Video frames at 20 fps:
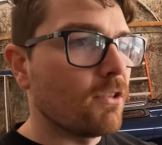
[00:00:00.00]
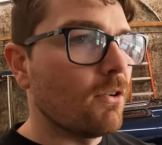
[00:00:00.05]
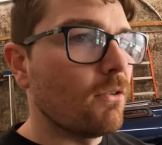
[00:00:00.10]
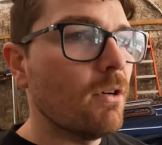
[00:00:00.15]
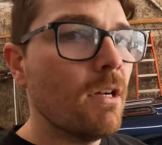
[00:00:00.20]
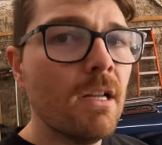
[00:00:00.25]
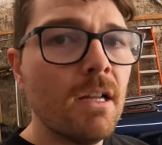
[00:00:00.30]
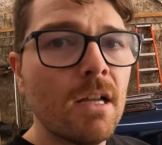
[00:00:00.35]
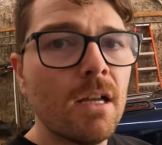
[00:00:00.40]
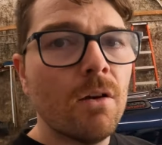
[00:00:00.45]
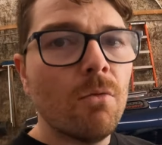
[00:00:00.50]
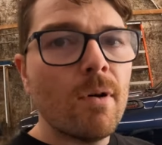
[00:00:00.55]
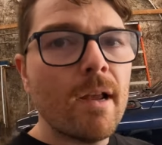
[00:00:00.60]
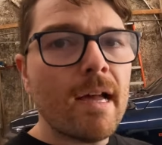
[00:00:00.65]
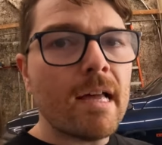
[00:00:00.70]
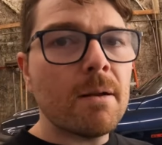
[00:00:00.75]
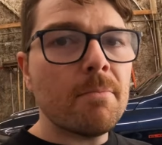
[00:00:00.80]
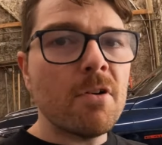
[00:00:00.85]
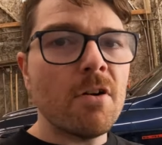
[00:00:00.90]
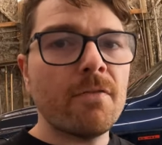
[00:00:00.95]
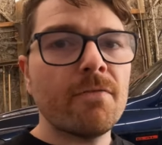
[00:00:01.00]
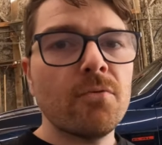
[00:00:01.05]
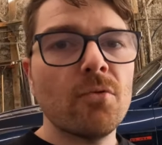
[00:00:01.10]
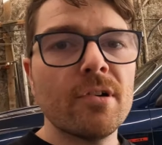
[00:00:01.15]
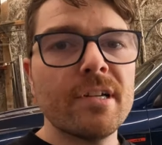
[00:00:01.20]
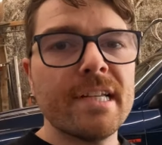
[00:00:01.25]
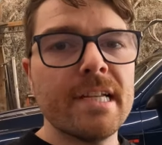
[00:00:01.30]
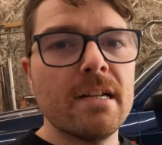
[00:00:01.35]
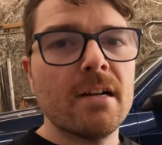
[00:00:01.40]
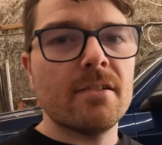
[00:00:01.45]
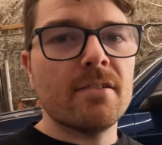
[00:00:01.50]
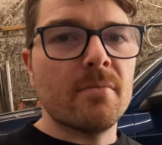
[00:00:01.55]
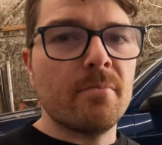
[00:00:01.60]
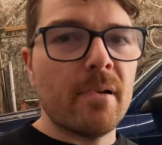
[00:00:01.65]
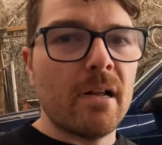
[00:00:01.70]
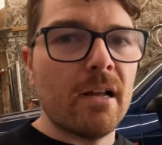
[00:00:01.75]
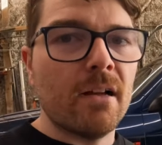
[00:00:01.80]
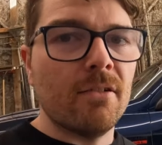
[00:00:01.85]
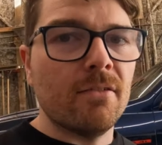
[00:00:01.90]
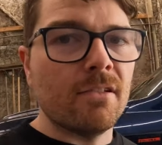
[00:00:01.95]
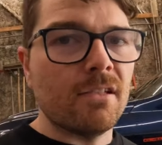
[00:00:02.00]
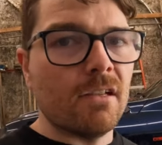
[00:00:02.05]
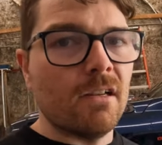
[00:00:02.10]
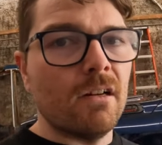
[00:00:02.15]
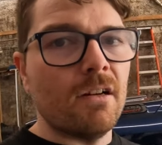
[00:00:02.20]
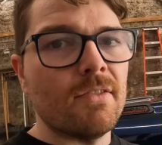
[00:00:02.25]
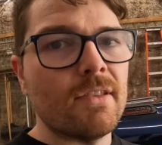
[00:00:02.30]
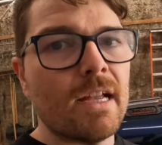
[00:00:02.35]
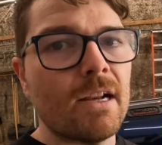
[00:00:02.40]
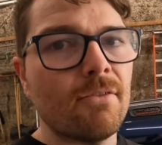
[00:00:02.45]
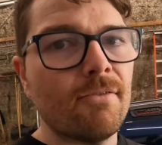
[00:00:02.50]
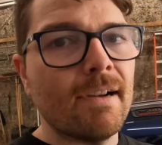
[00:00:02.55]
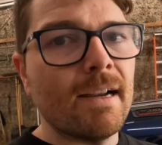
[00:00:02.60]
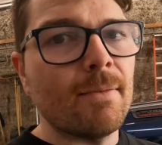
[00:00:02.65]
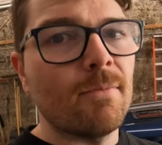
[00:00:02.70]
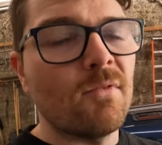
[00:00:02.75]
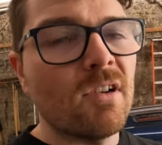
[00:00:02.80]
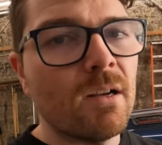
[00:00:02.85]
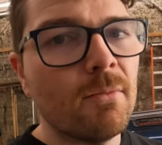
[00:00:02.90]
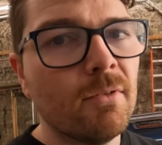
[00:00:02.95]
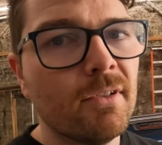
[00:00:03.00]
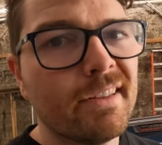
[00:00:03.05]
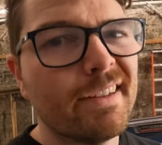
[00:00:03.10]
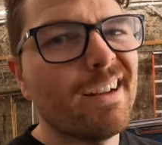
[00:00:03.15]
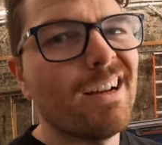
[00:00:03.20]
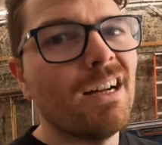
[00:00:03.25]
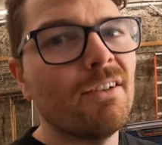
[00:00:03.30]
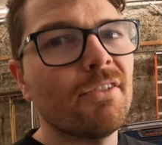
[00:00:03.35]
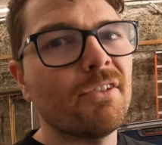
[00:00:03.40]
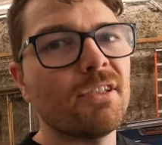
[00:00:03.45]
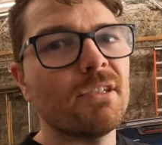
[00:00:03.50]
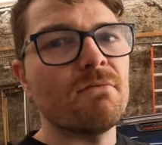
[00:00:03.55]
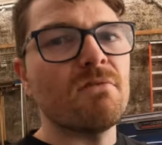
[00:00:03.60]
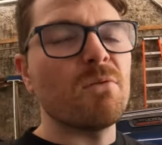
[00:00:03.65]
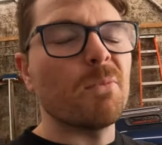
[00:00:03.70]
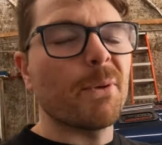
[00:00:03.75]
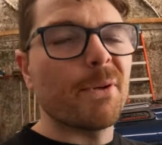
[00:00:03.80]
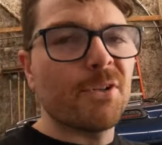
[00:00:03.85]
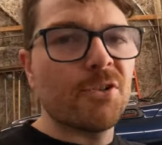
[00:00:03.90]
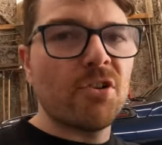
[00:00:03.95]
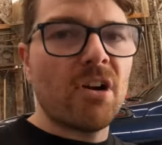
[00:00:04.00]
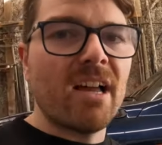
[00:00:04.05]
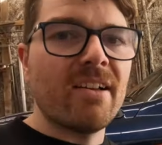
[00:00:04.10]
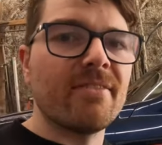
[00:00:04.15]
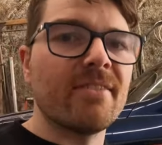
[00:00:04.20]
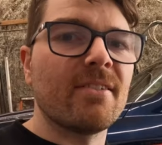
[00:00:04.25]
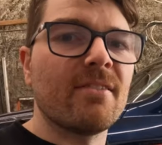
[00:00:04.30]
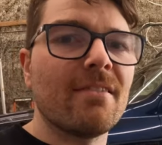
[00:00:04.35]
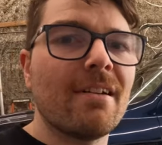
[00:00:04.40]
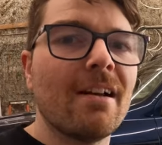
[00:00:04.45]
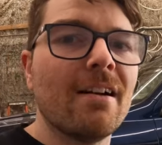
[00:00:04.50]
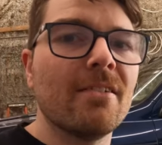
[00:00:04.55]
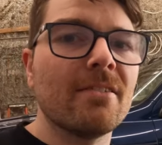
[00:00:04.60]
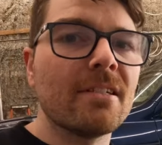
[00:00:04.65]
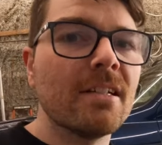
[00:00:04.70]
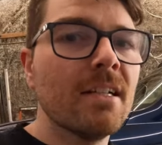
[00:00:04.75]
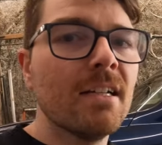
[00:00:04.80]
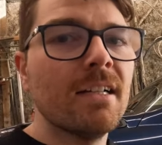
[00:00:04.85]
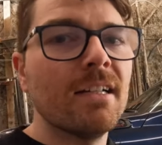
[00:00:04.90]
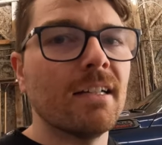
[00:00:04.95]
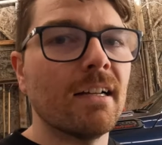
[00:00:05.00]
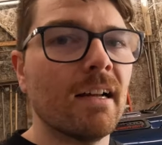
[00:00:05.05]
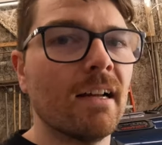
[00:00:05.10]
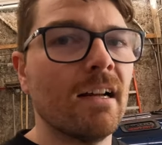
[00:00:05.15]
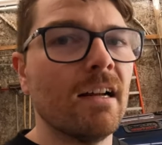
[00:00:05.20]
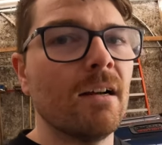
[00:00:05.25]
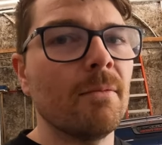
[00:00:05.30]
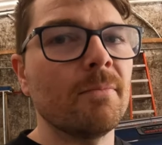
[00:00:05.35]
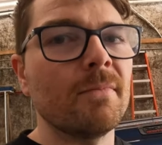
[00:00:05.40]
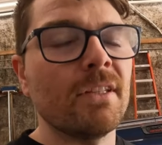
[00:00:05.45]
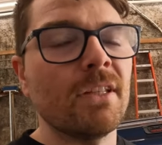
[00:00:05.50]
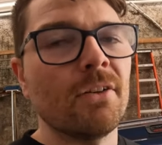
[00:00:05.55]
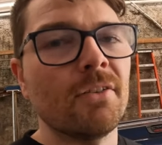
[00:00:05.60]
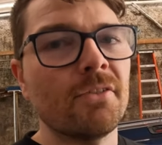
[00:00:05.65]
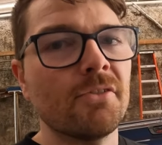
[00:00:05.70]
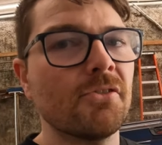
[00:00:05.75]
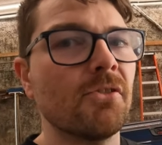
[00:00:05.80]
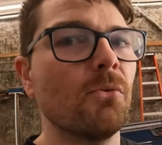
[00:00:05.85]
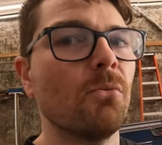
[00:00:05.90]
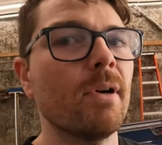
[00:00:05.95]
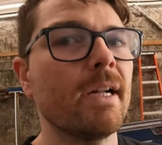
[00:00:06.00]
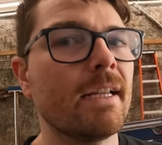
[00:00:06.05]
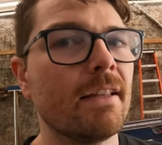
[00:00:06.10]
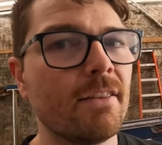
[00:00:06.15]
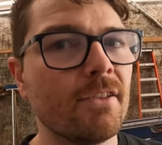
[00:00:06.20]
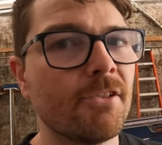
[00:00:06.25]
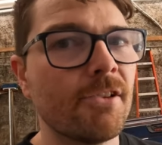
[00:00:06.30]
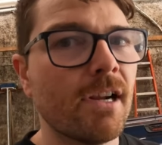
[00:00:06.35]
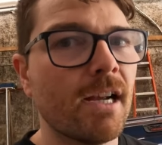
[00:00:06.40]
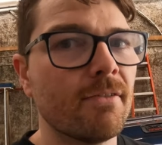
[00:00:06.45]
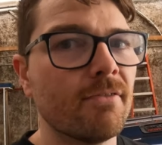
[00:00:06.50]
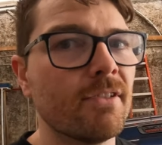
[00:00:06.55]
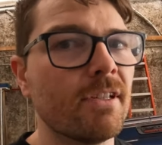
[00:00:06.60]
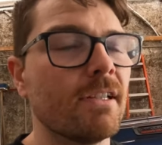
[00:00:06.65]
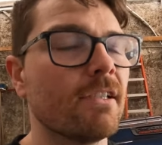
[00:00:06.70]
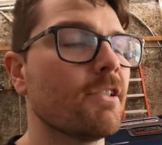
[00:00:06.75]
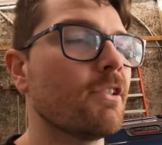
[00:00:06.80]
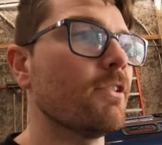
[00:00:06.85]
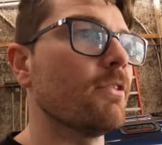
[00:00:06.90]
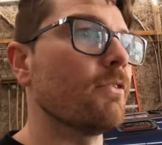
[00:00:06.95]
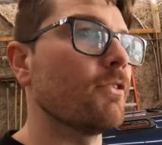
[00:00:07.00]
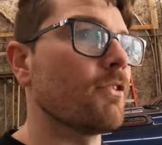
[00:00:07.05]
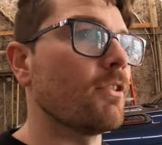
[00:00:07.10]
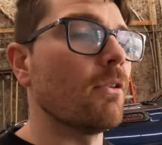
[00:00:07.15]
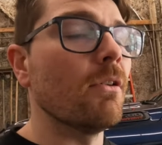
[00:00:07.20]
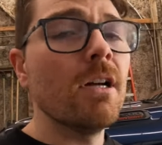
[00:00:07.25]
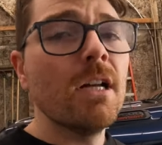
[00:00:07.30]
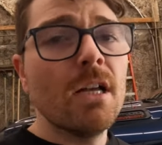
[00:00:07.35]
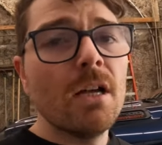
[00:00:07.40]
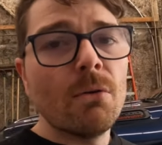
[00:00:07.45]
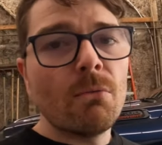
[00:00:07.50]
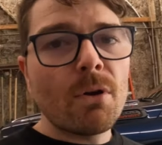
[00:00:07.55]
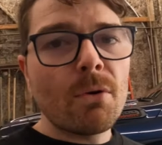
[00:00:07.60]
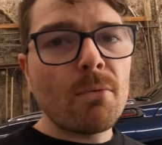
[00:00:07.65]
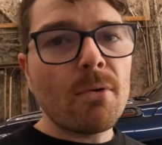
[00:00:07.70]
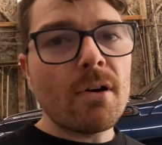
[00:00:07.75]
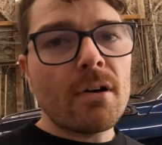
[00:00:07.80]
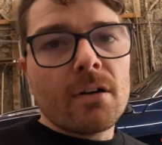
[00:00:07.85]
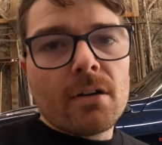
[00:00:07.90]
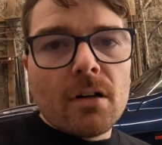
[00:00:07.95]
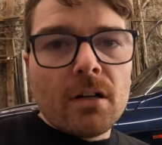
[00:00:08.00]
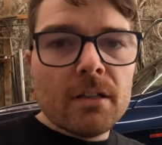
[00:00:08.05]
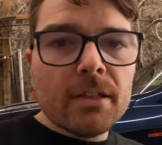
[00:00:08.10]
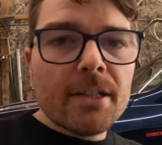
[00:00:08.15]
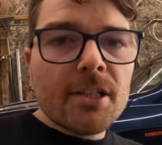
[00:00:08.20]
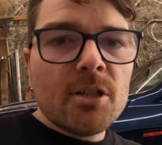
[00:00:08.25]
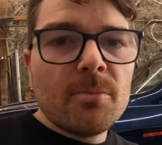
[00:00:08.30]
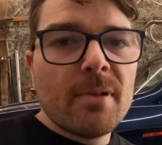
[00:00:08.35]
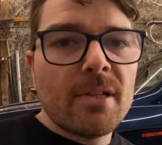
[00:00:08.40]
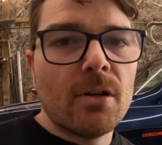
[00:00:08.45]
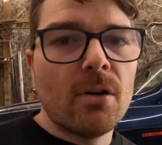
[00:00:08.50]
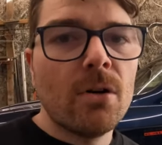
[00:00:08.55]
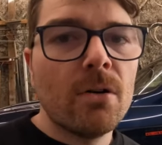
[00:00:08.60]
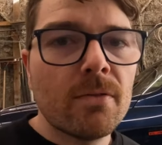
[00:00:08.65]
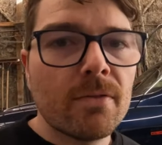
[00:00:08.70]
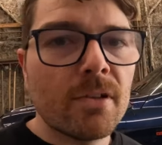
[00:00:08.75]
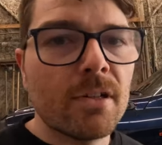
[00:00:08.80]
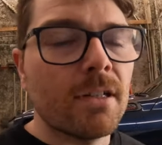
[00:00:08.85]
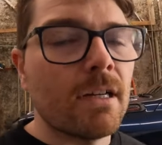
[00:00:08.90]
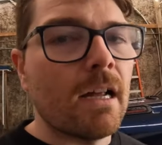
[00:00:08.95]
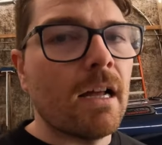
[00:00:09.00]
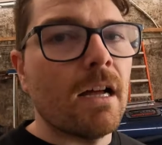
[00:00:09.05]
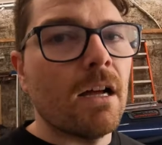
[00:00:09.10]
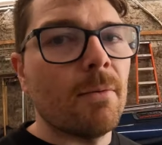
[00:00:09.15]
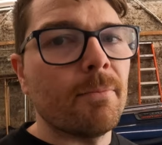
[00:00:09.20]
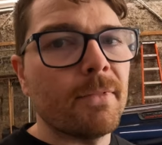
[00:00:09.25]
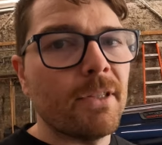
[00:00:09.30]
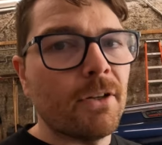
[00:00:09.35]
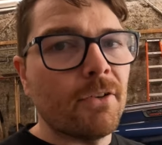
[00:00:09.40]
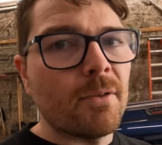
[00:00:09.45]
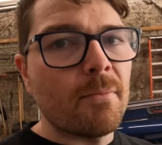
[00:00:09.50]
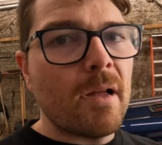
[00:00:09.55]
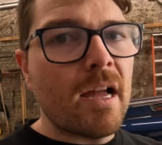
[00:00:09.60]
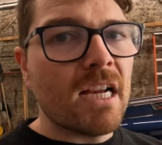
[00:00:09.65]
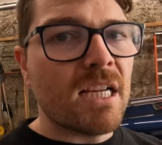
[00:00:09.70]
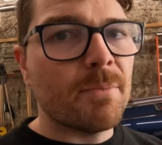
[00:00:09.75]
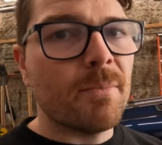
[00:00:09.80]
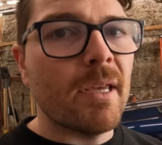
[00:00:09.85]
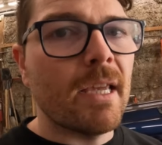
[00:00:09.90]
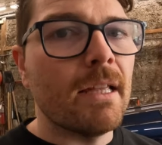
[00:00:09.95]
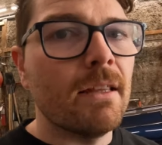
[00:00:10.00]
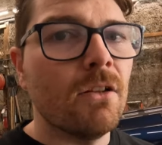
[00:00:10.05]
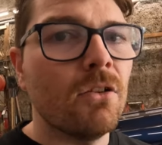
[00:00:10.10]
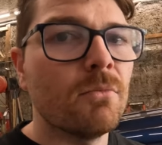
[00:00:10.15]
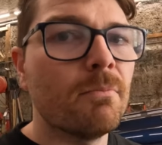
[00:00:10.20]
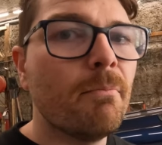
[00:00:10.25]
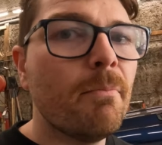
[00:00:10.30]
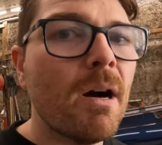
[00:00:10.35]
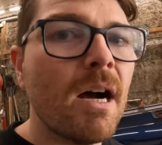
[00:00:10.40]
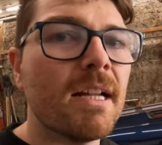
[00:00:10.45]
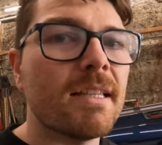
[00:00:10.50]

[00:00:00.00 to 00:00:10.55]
So we had about 1,400 pounds on that Ram Rebel. And obviously when we were driving around, you know, there's the weight of the driver there too. So we were a little bit over, you know, the max payload.